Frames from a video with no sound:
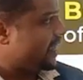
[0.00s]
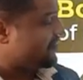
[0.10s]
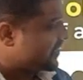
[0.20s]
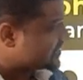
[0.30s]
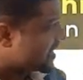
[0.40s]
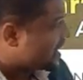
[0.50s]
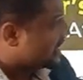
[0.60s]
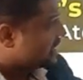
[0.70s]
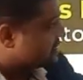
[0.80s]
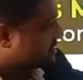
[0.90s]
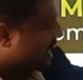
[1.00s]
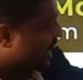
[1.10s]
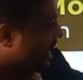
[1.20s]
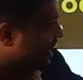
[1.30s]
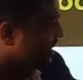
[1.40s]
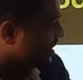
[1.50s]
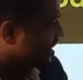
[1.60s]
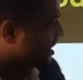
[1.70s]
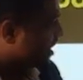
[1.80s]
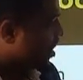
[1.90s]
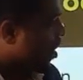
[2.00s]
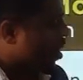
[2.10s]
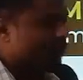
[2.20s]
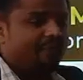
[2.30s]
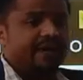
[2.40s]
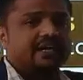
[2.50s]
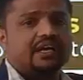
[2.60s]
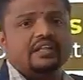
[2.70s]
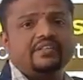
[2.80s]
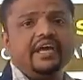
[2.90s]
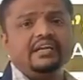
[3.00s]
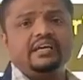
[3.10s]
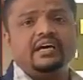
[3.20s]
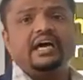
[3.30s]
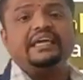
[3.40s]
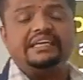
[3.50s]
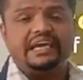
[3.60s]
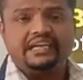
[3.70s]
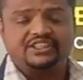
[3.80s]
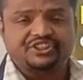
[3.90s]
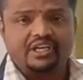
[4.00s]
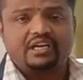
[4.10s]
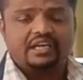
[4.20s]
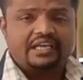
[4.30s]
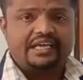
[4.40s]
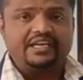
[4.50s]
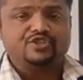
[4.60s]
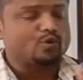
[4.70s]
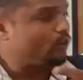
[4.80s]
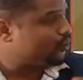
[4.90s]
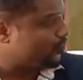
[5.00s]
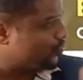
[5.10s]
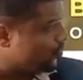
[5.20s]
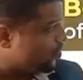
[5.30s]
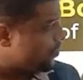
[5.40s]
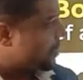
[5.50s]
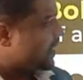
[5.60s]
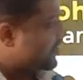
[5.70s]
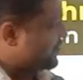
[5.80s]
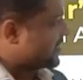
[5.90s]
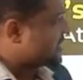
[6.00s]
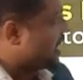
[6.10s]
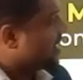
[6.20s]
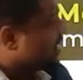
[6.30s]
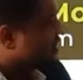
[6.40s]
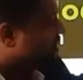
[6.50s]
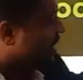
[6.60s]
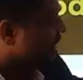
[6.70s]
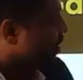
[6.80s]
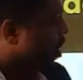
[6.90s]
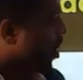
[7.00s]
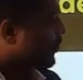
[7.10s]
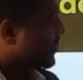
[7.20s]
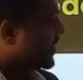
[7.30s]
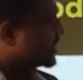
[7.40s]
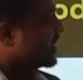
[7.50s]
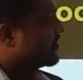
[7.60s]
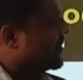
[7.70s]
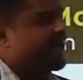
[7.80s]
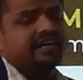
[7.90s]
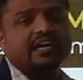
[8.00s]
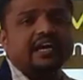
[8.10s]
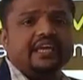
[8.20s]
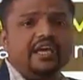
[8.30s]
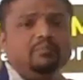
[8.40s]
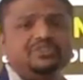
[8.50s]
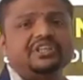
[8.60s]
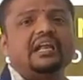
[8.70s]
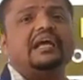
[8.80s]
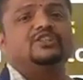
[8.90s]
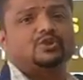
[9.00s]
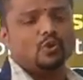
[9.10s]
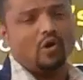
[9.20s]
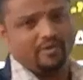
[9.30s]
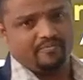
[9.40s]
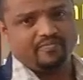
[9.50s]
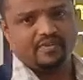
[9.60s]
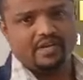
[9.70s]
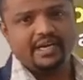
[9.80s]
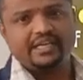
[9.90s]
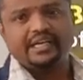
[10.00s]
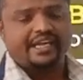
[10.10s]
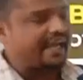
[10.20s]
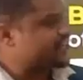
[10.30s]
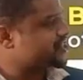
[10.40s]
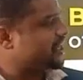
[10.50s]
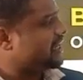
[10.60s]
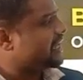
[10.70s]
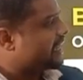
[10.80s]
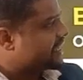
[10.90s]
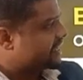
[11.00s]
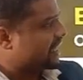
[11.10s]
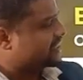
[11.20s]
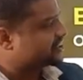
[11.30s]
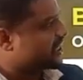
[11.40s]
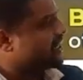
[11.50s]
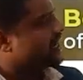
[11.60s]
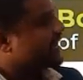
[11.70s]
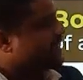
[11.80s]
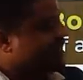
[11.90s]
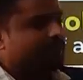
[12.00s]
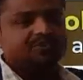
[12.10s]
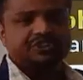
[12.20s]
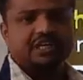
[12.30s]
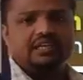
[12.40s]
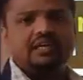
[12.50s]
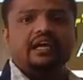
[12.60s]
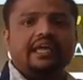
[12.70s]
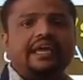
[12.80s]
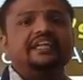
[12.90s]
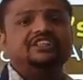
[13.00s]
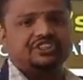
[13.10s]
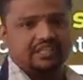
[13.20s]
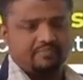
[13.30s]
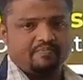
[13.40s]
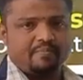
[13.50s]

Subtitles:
If it is a second orbit, then L shell, n is equal to 2. If it is a third orbit, then M shell and so on. Right? K shell, L shell, M shell, N shell.